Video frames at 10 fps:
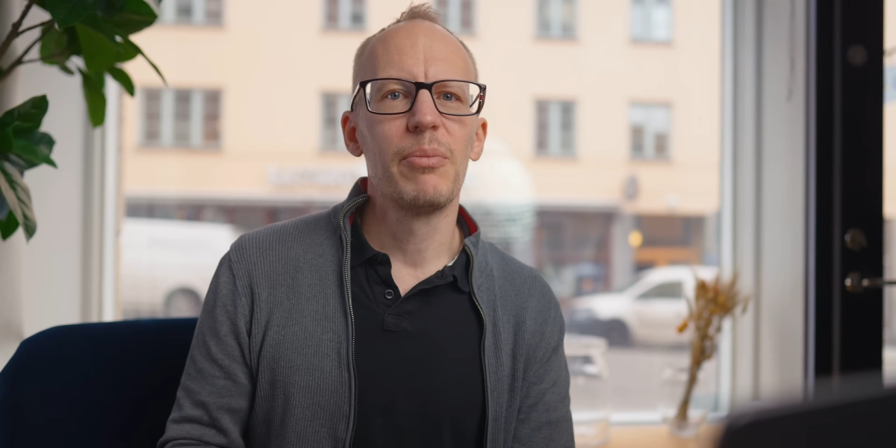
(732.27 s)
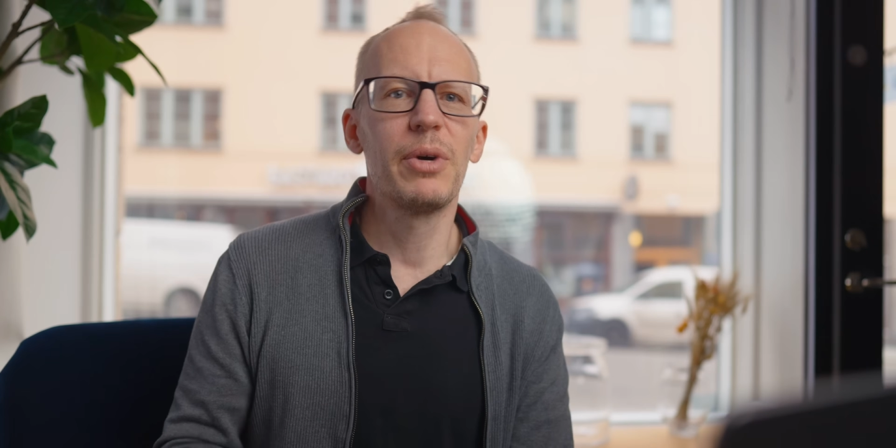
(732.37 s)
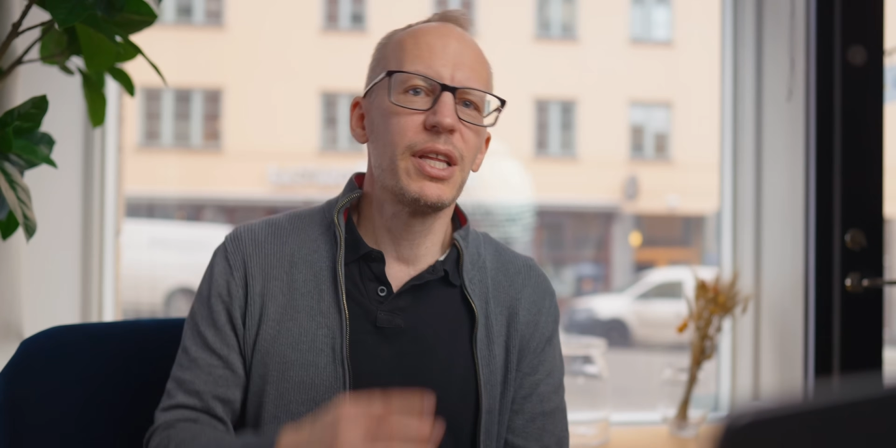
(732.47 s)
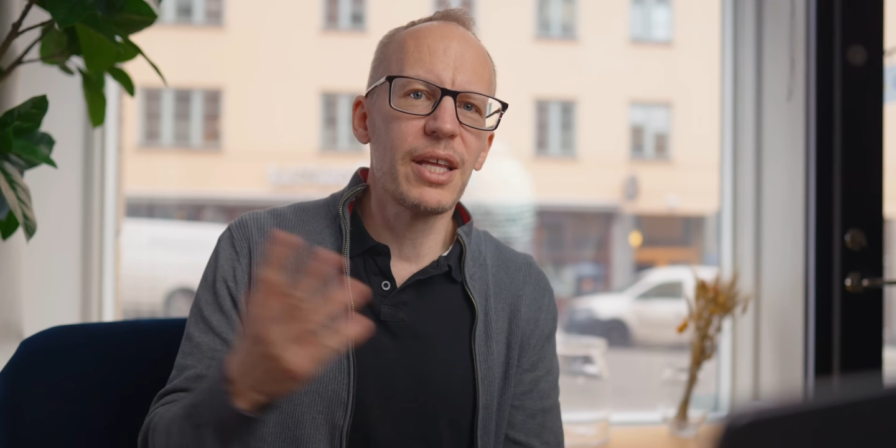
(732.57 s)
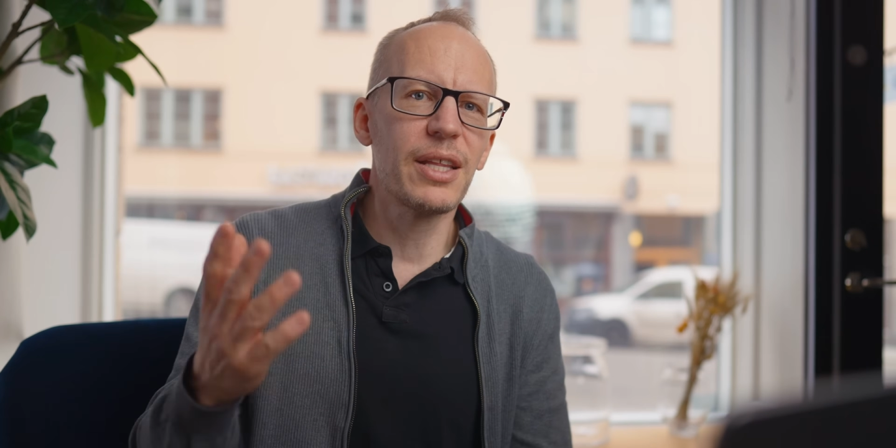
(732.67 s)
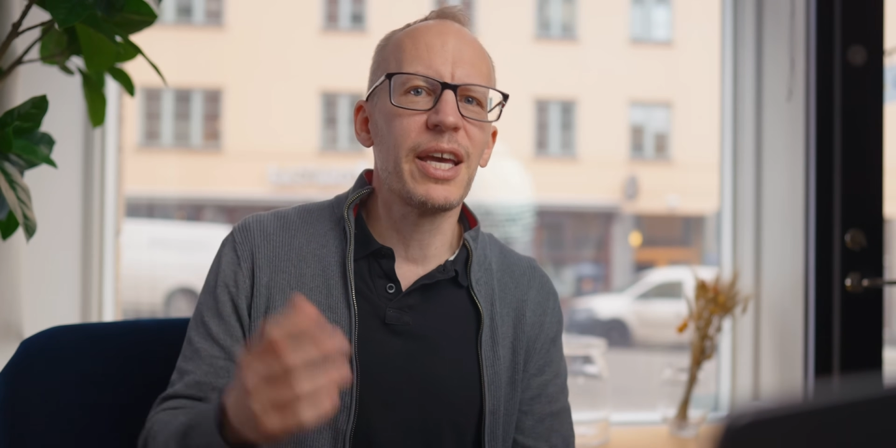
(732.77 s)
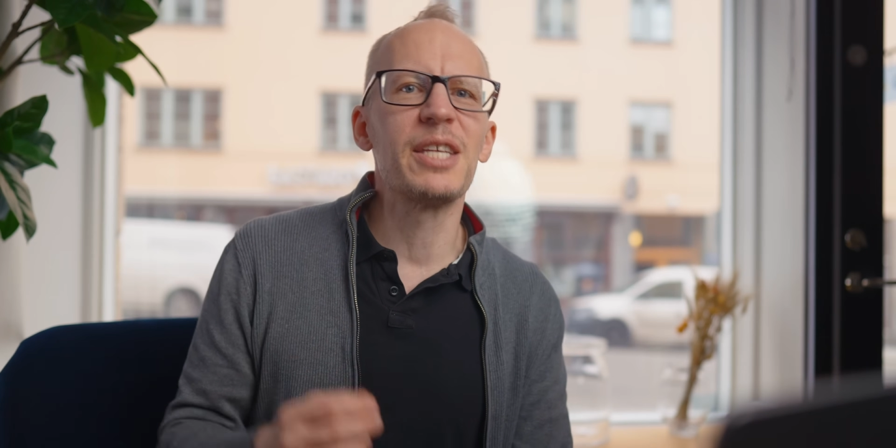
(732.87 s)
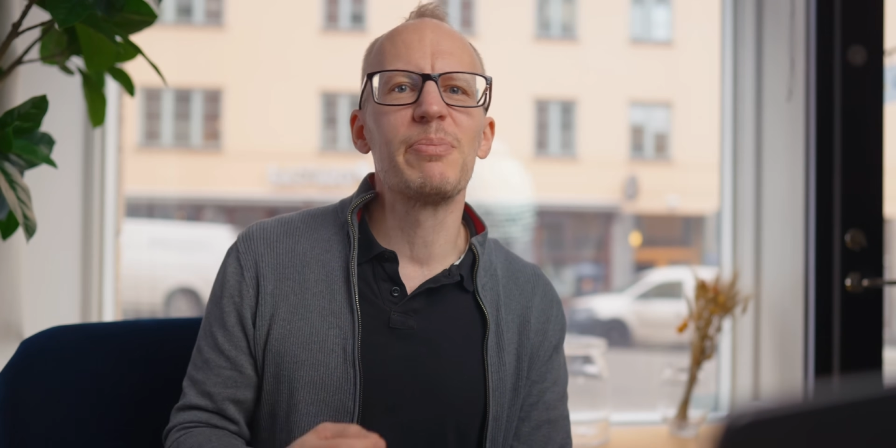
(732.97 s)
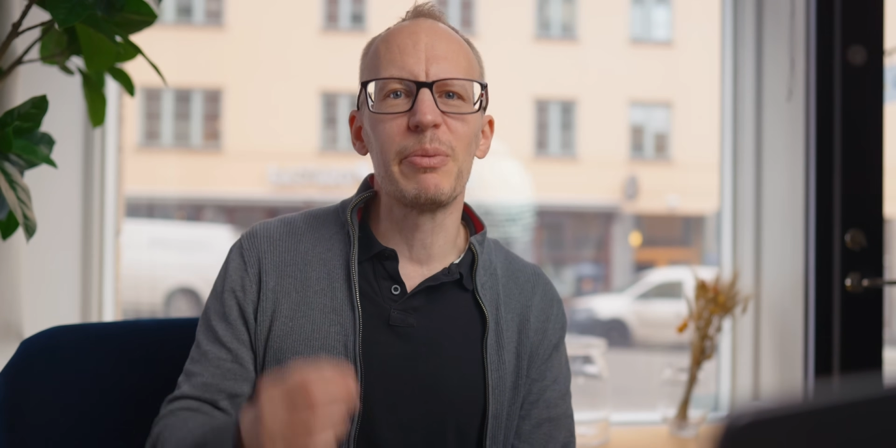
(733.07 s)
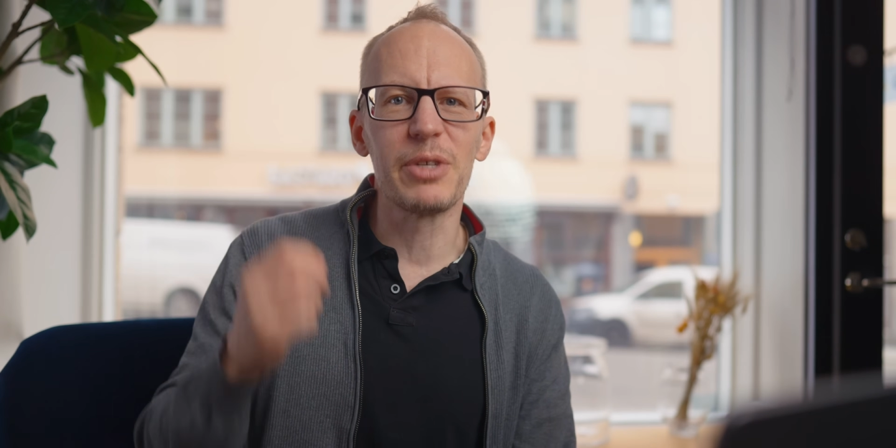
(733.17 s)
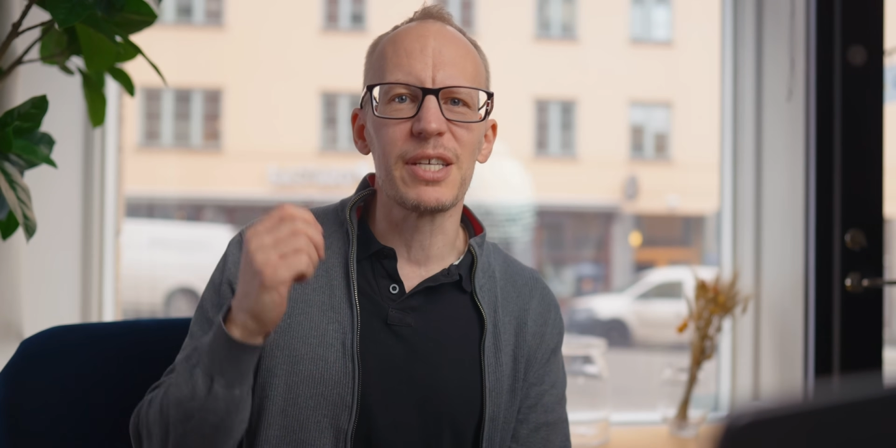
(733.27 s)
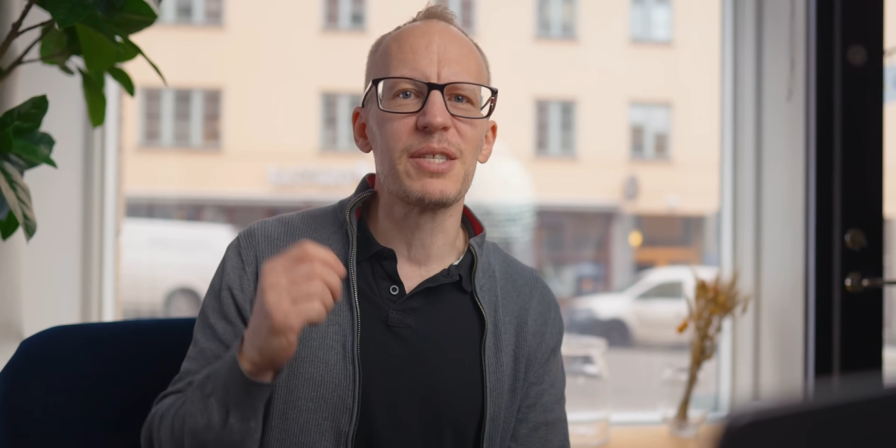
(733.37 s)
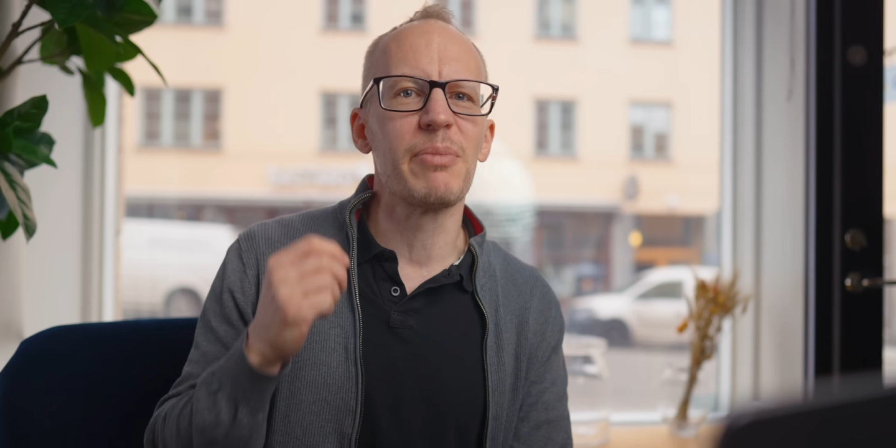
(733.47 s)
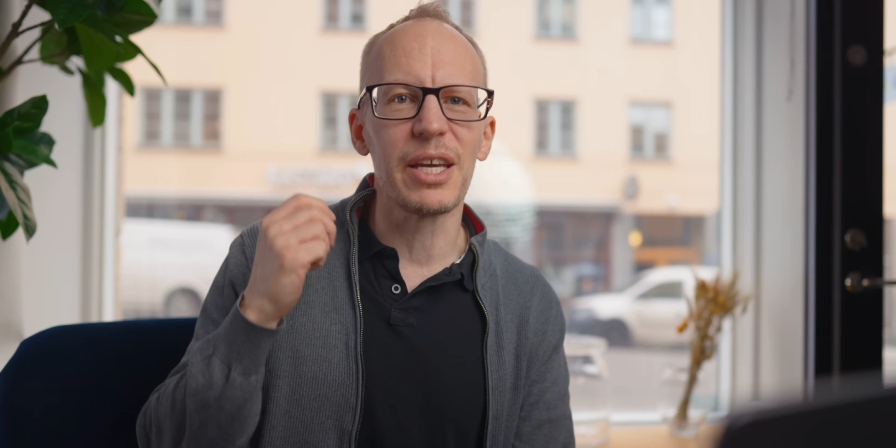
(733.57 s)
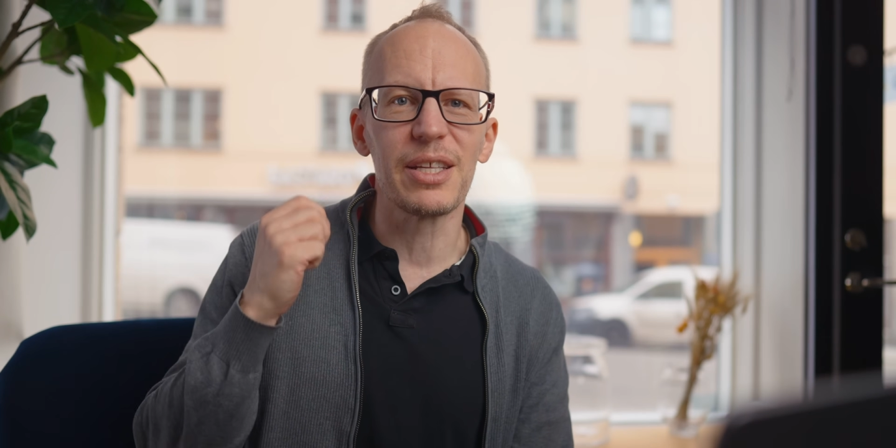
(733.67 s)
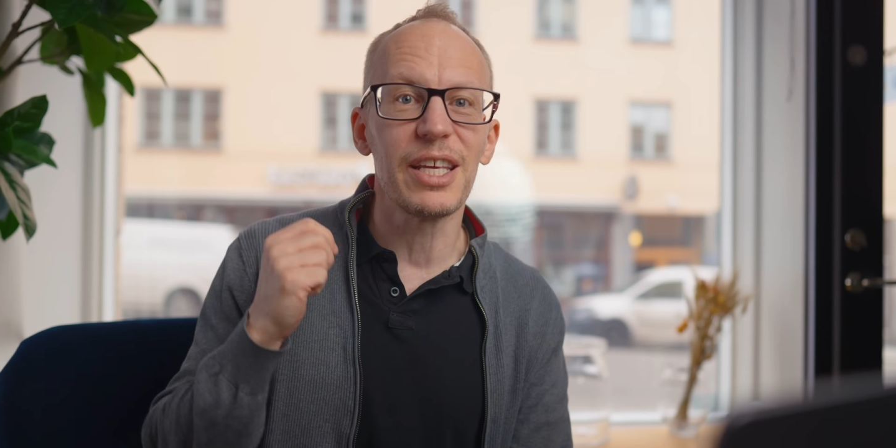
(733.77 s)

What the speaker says: But in that case, maybe just make it